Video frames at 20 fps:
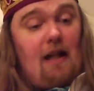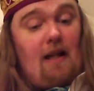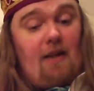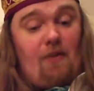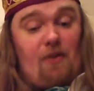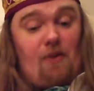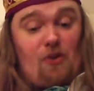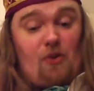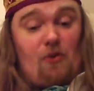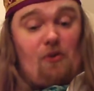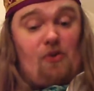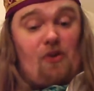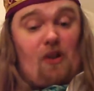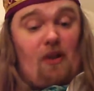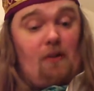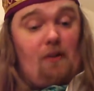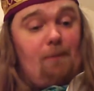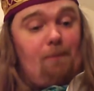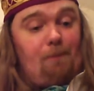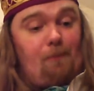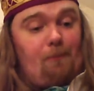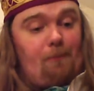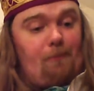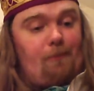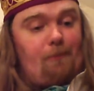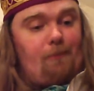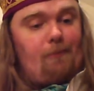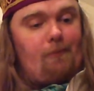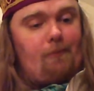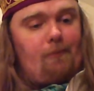There is also
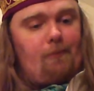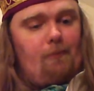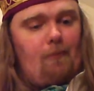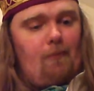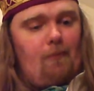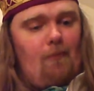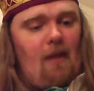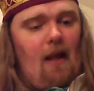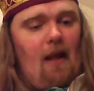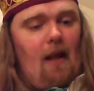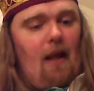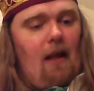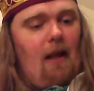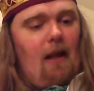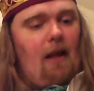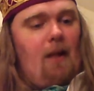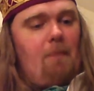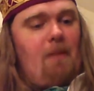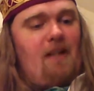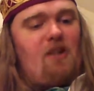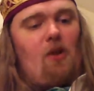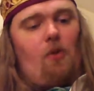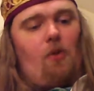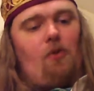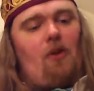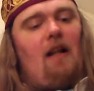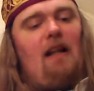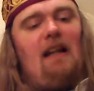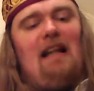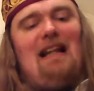a bit on
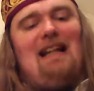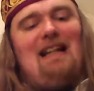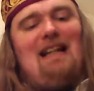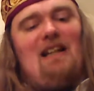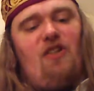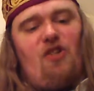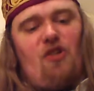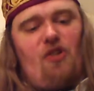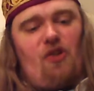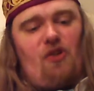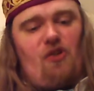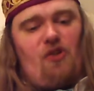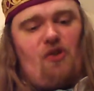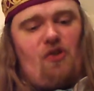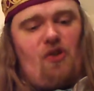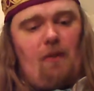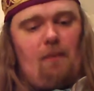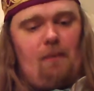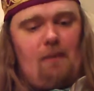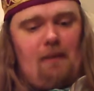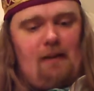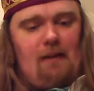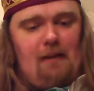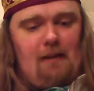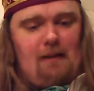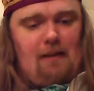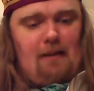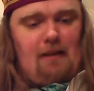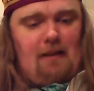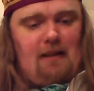leeches,
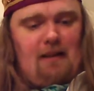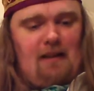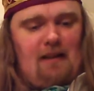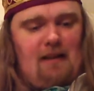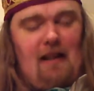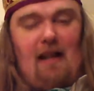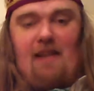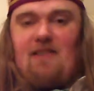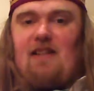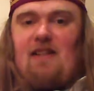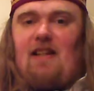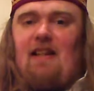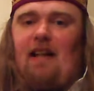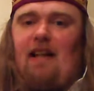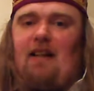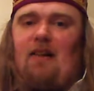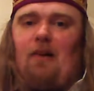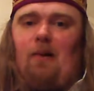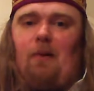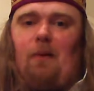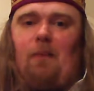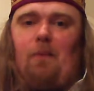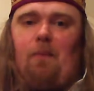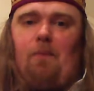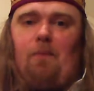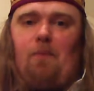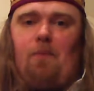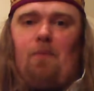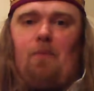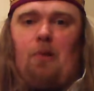as in the little
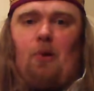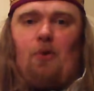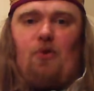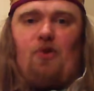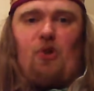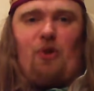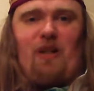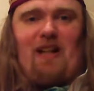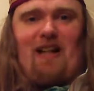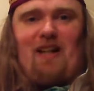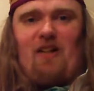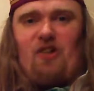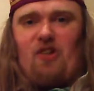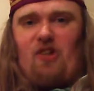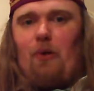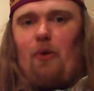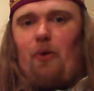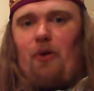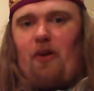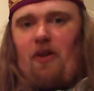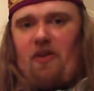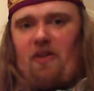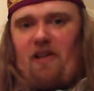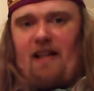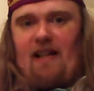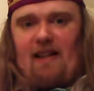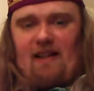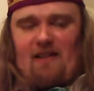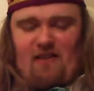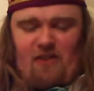blood-sucking slug
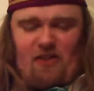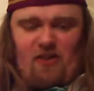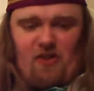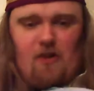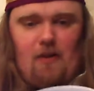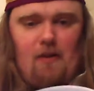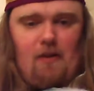things.